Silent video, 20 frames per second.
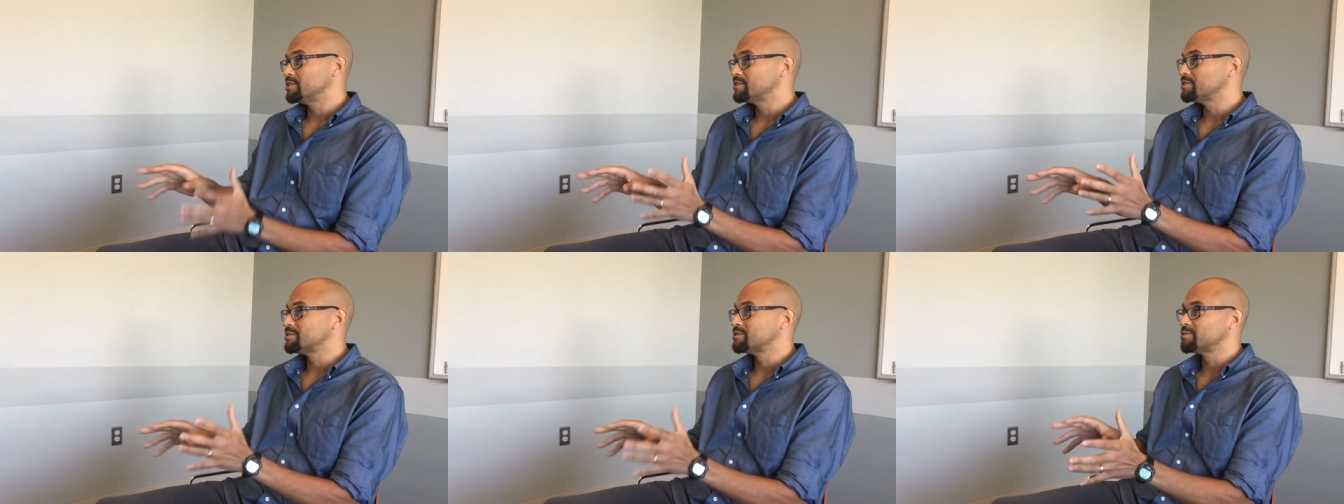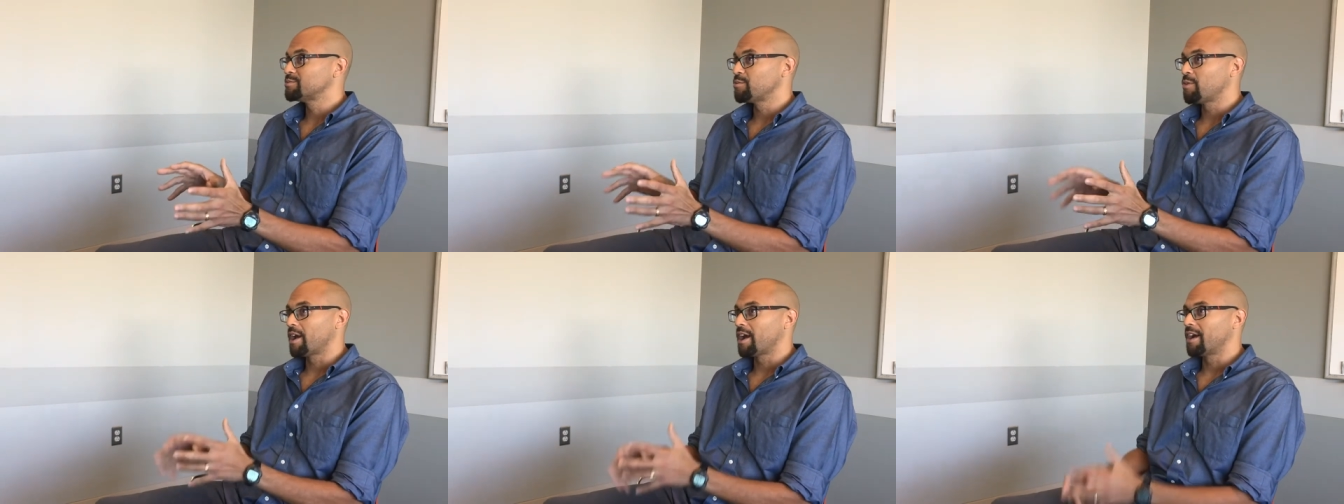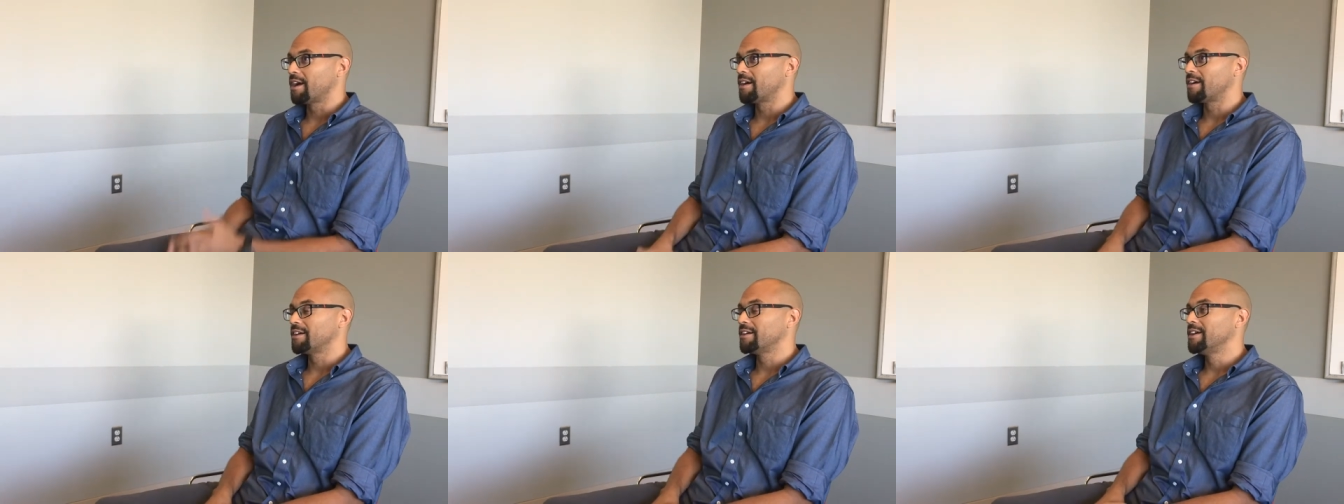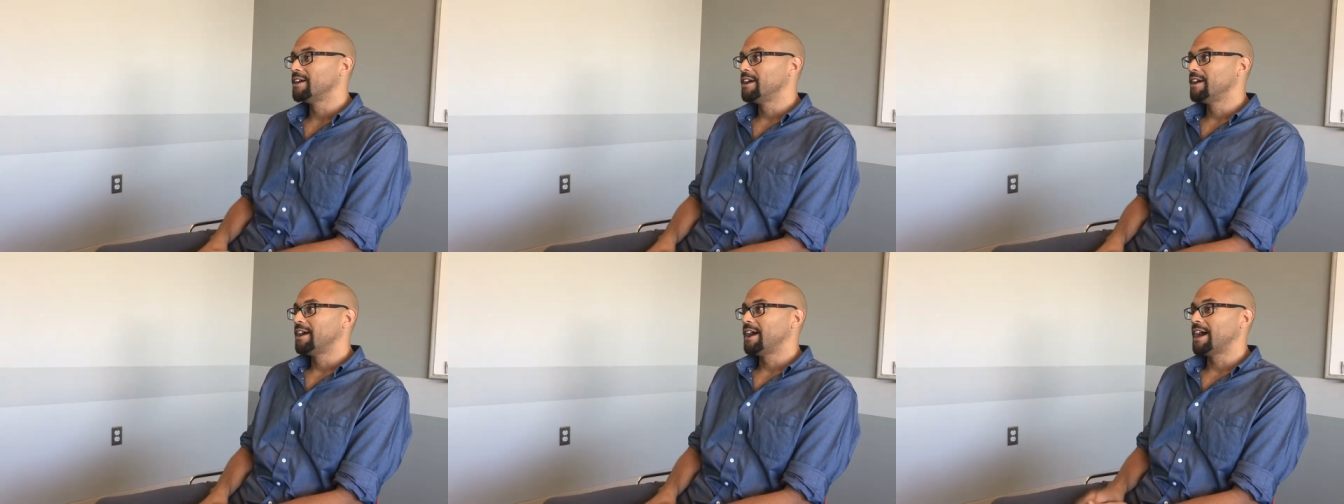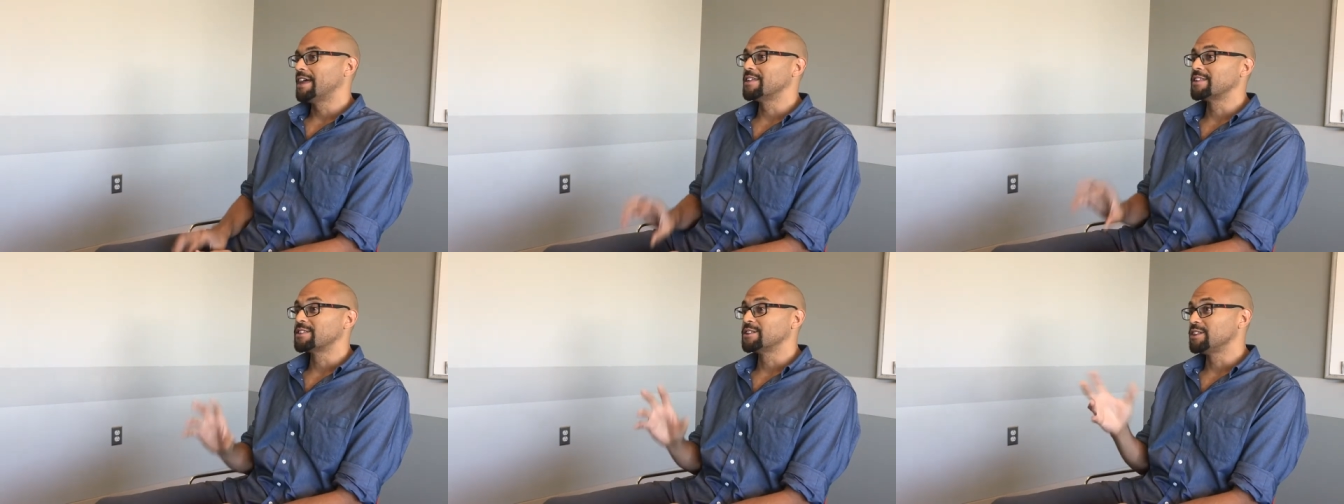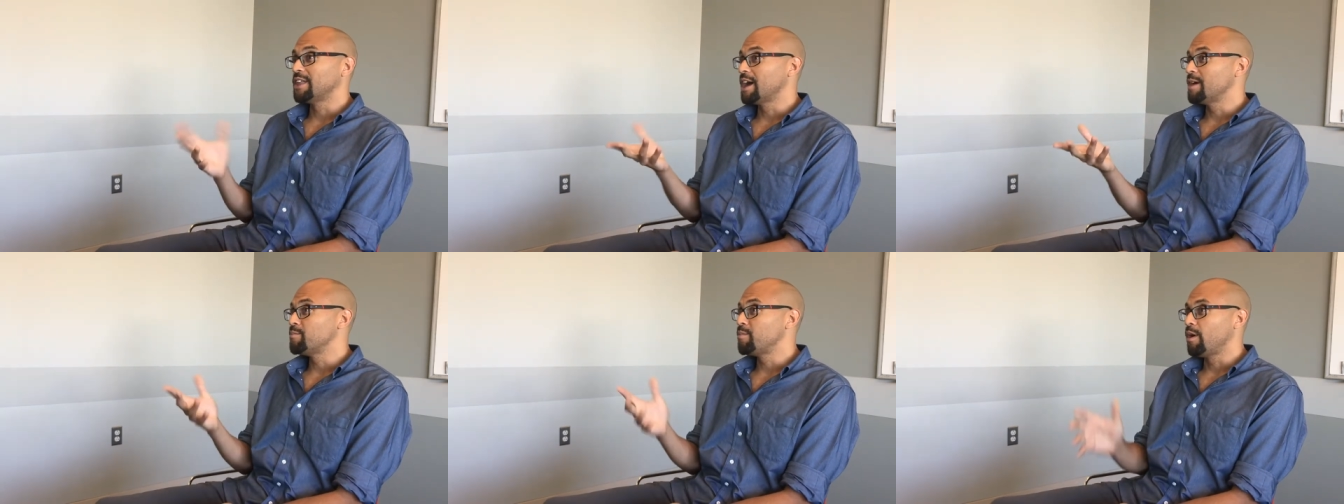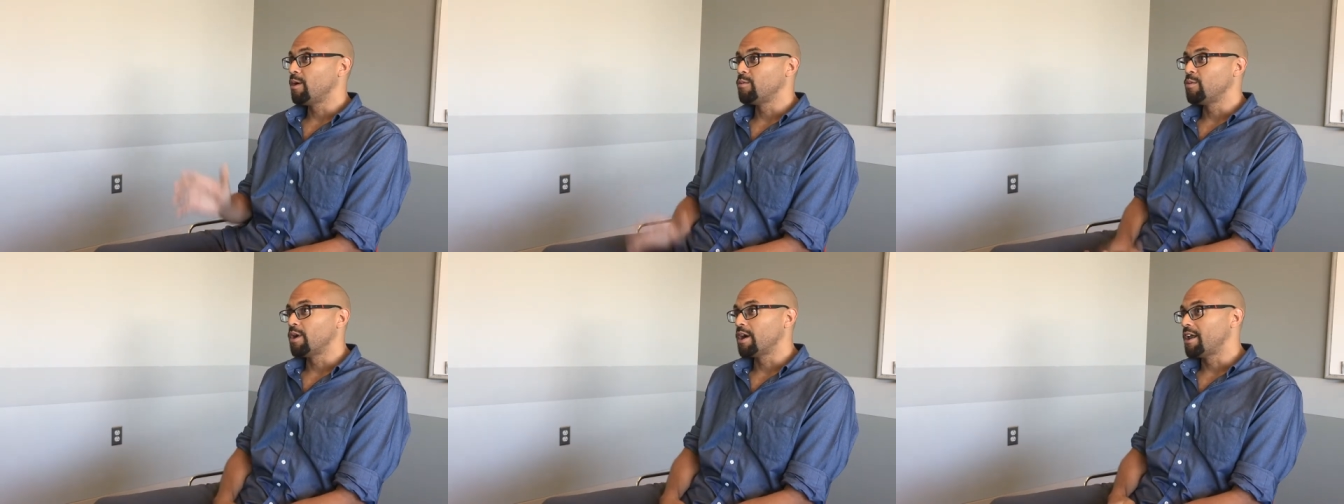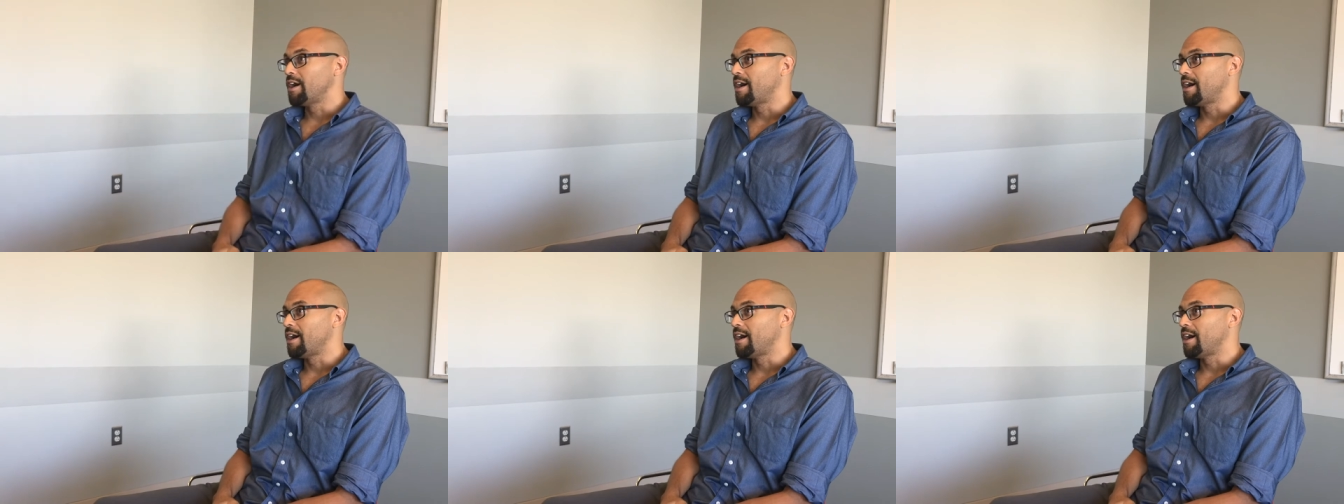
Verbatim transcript: was where I think the light bulb went